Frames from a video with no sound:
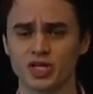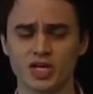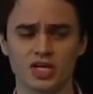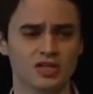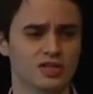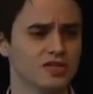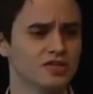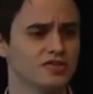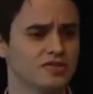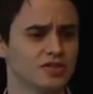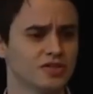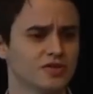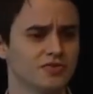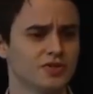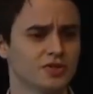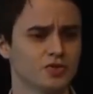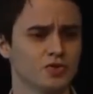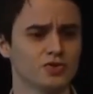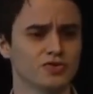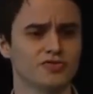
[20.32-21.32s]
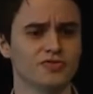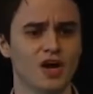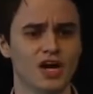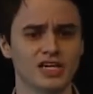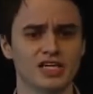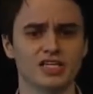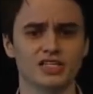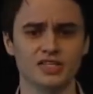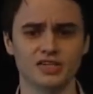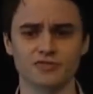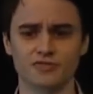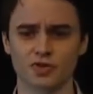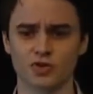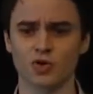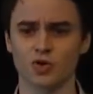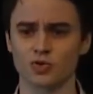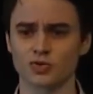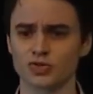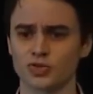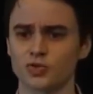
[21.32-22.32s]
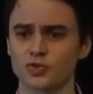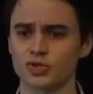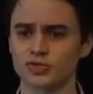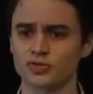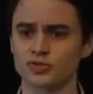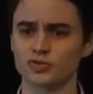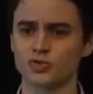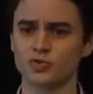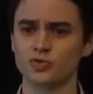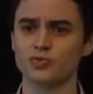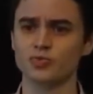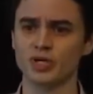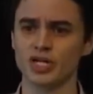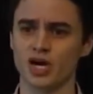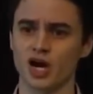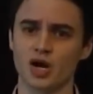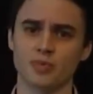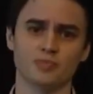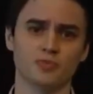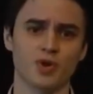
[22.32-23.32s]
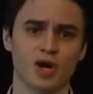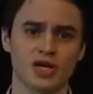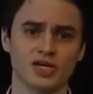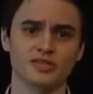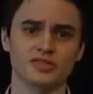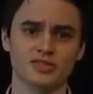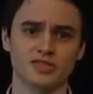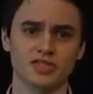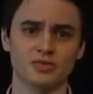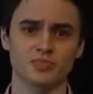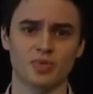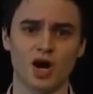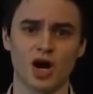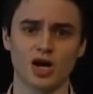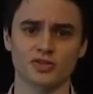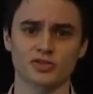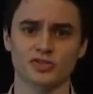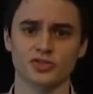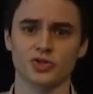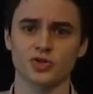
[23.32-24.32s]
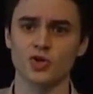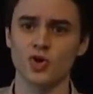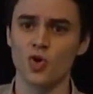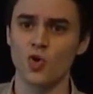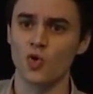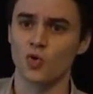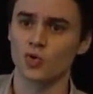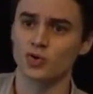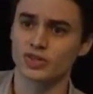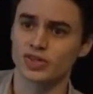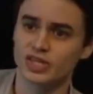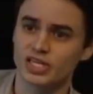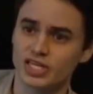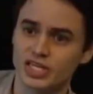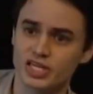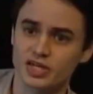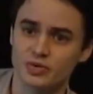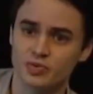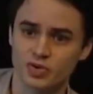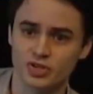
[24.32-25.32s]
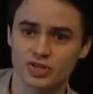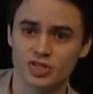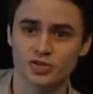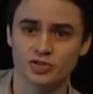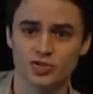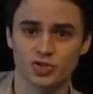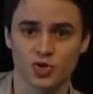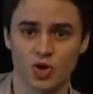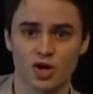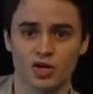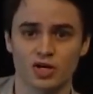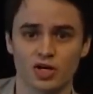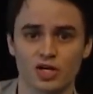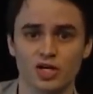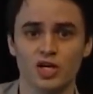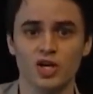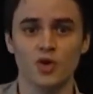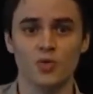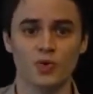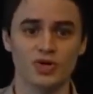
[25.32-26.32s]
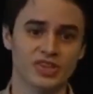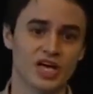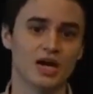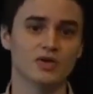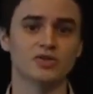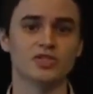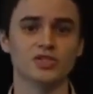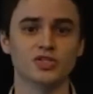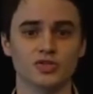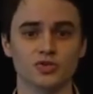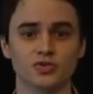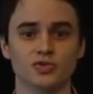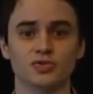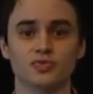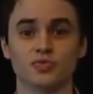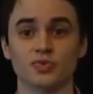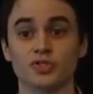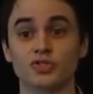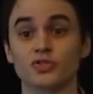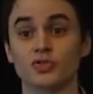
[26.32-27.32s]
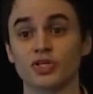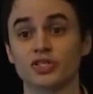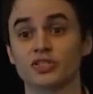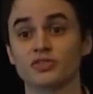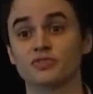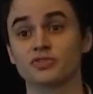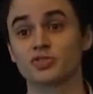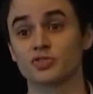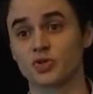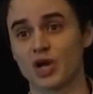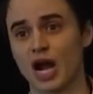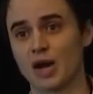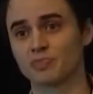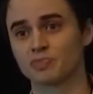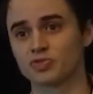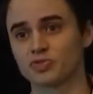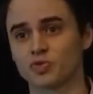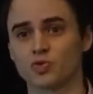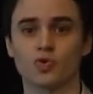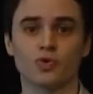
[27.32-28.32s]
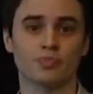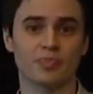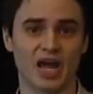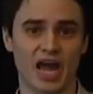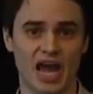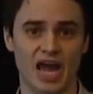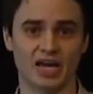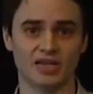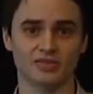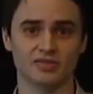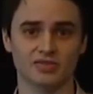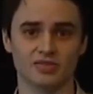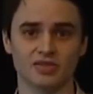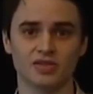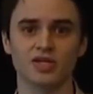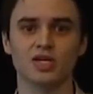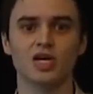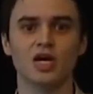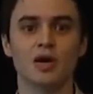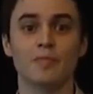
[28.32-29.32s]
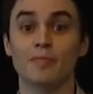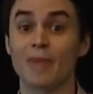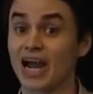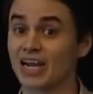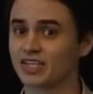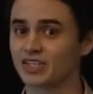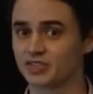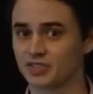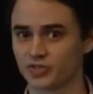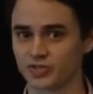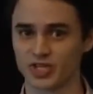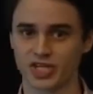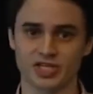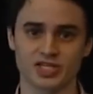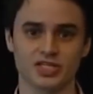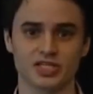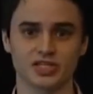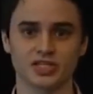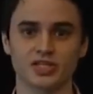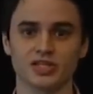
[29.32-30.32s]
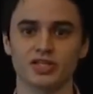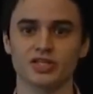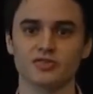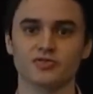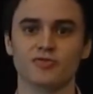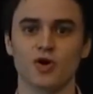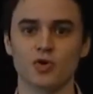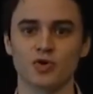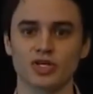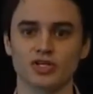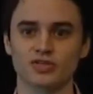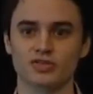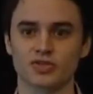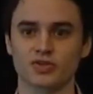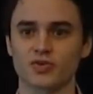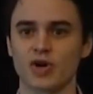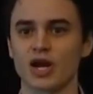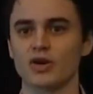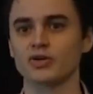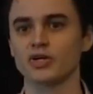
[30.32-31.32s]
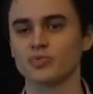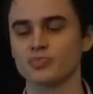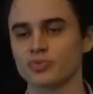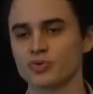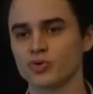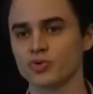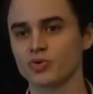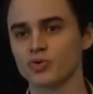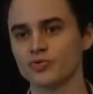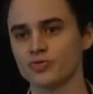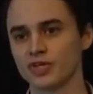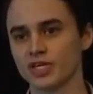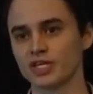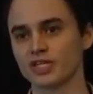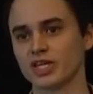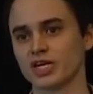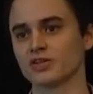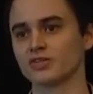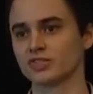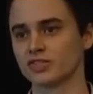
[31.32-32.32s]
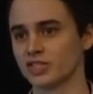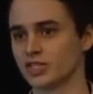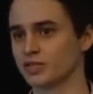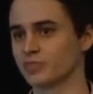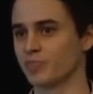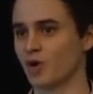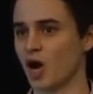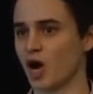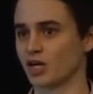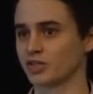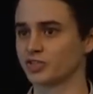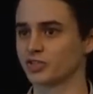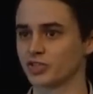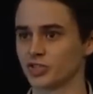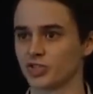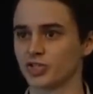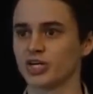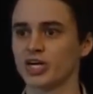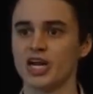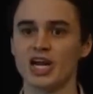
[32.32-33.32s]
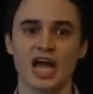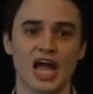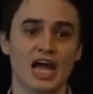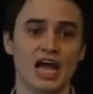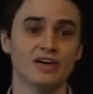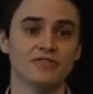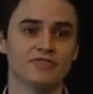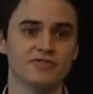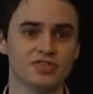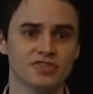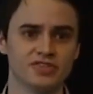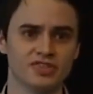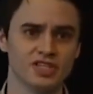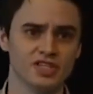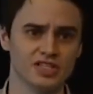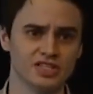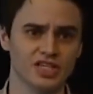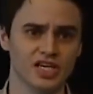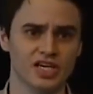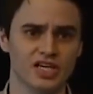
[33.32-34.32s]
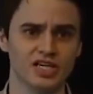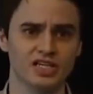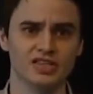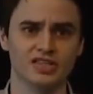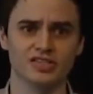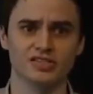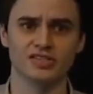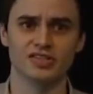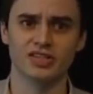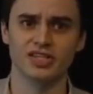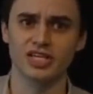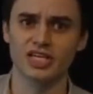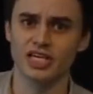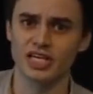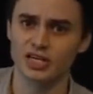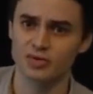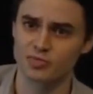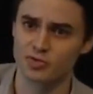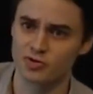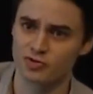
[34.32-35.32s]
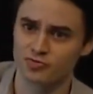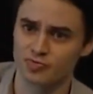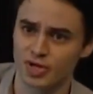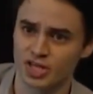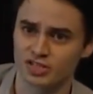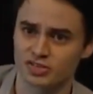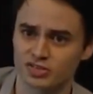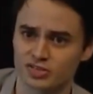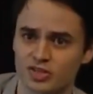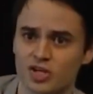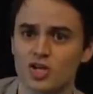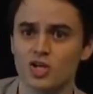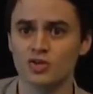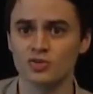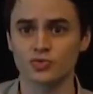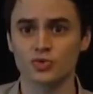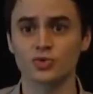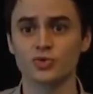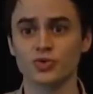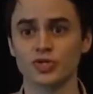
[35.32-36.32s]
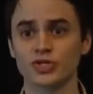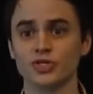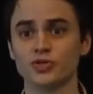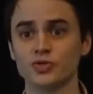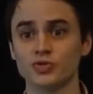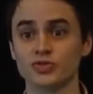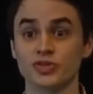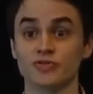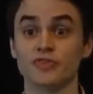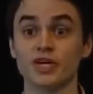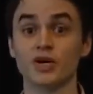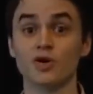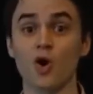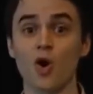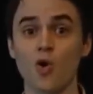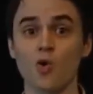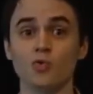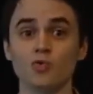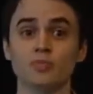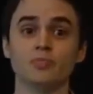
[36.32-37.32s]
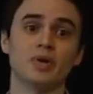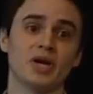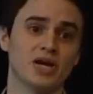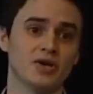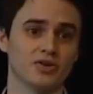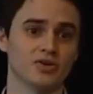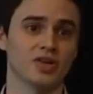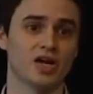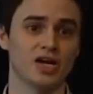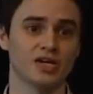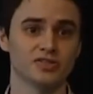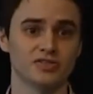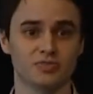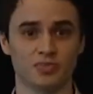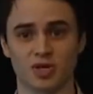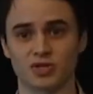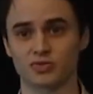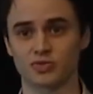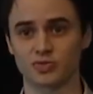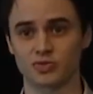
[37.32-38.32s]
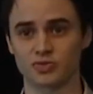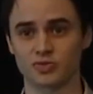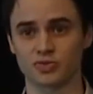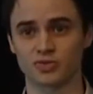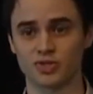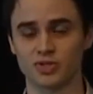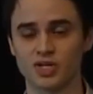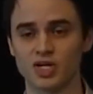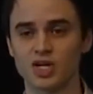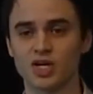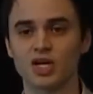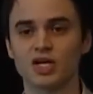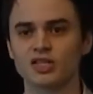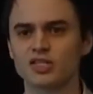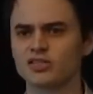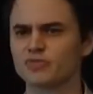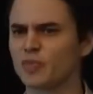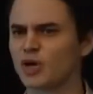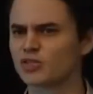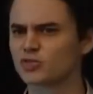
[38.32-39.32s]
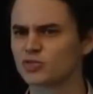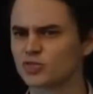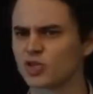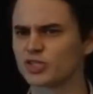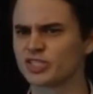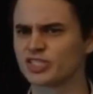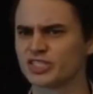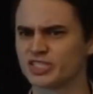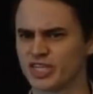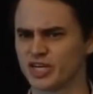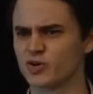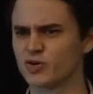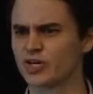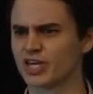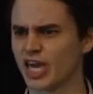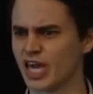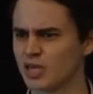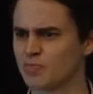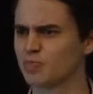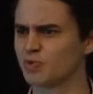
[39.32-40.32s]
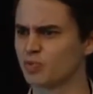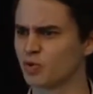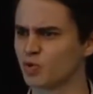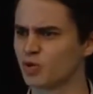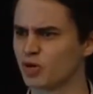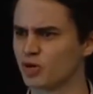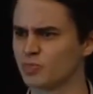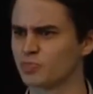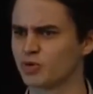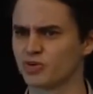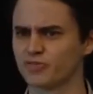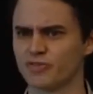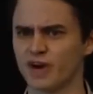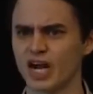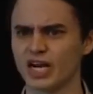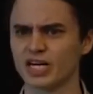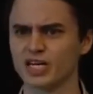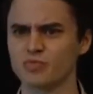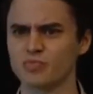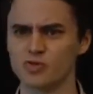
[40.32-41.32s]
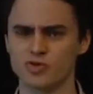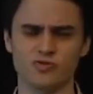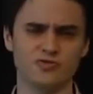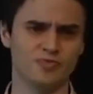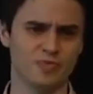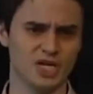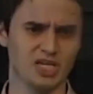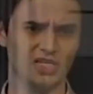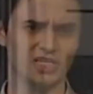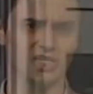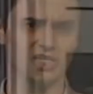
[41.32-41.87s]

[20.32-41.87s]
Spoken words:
These individuals find it difficult to assume an upright seated posture or lean with their trunk without the use of restrictive straps or pads. My dissertation is focused around improving their seated posture and facilitating these leaning movements through the use of their own paralyzed muscles. These muscles are still capable of providing movement.